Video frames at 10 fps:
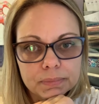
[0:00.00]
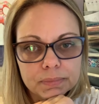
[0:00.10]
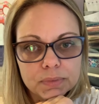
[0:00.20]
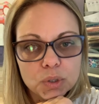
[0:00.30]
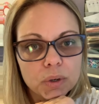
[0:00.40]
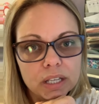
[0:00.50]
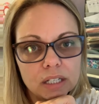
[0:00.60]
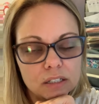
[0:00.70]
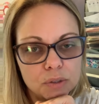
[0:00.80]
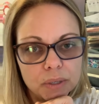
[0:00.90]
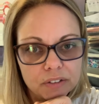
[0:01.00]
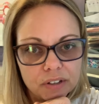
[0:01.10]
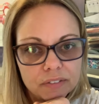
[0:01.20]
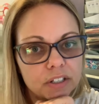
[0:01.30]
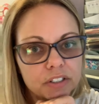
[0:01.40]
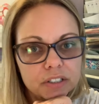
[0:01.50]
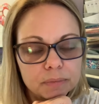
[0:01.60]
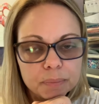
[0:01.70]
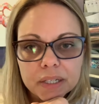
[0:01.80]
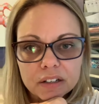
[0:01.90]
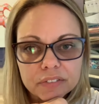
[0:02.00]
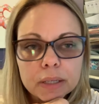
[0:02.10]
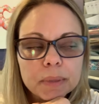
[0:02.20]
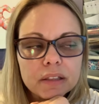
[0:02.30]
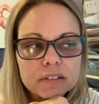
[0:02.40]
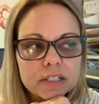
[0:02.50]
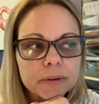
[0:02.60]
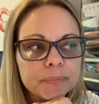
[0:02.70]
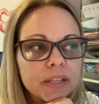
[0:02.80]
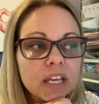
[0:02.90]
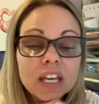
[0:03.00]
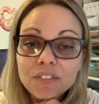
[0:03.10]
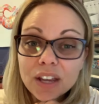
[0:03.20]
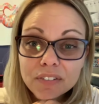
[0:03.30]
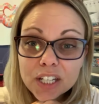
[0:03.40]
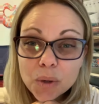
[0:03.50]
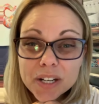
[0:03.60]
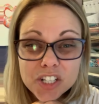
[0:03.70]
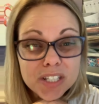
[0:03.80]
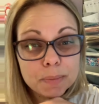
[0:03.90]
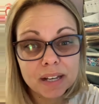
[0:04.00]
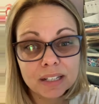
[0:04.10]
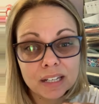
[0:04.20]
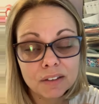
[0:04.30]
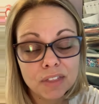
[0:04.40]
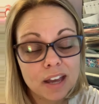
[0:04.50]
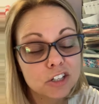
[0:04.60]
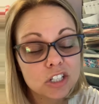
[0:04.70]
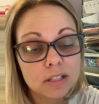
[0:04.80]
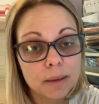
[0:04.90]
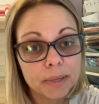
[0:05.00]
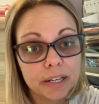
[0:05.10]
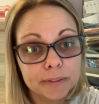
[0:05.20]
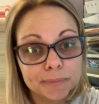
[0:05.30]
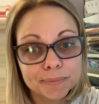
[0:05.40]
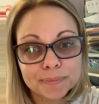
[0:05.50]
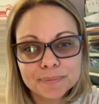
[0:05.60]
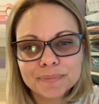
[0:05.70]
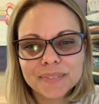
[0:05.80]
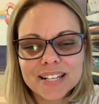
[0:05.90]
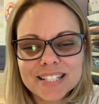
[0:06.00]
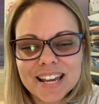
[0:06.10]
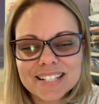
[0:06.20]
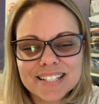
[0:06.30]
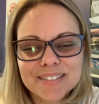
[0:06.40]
20 to 2,500 PRV a month. So if you have any questions about any of that, just let me know. Thanks, guys.